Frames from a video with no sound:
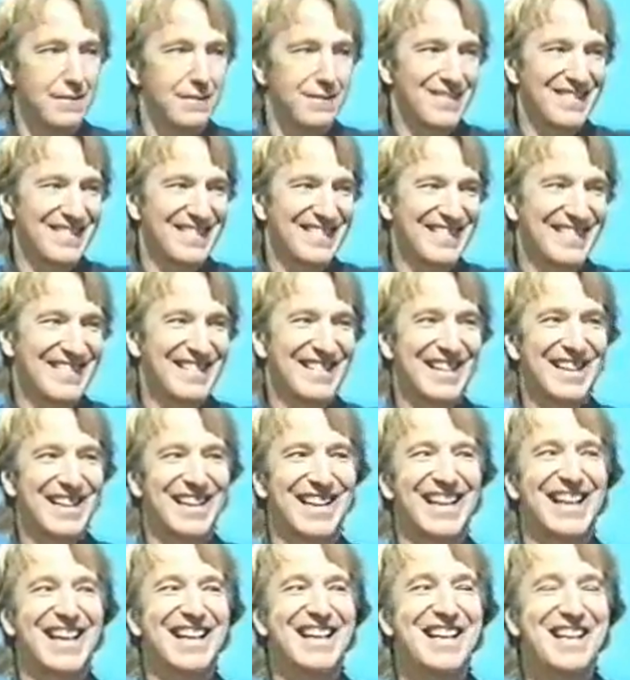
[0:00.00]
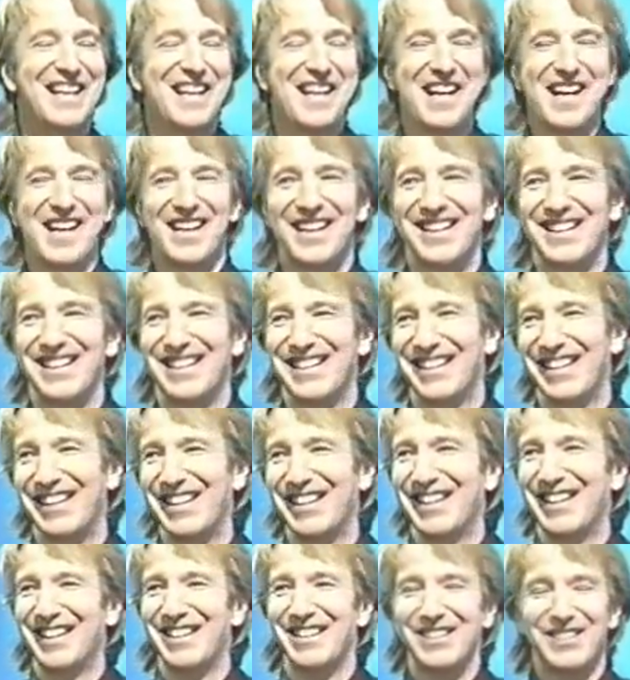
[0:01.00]
Alan, somehow or other. Actually, that's a
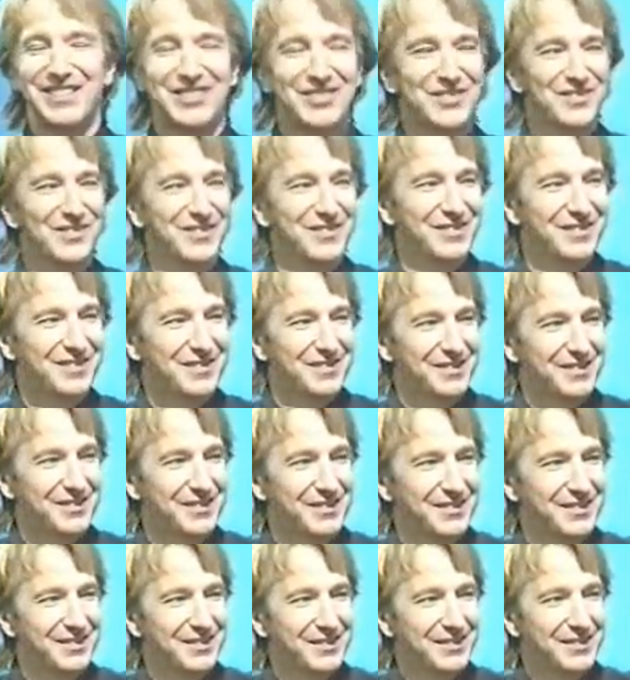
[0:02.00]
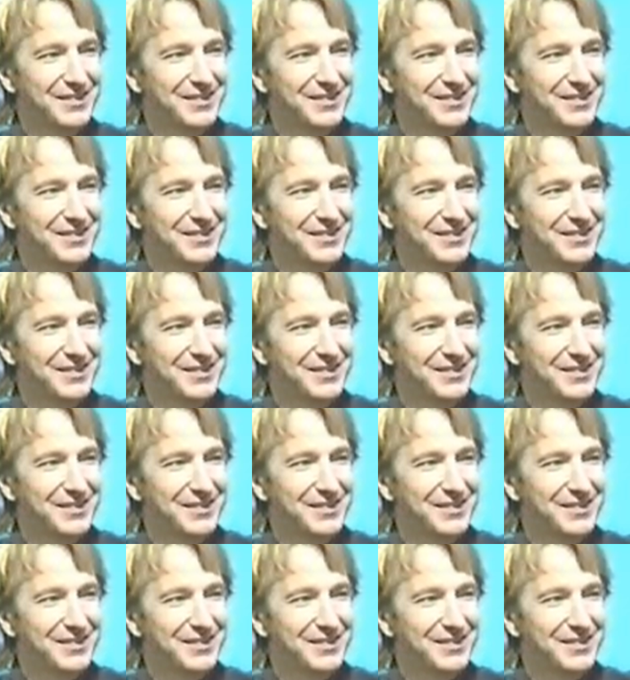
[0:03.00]
wonderful line in that film,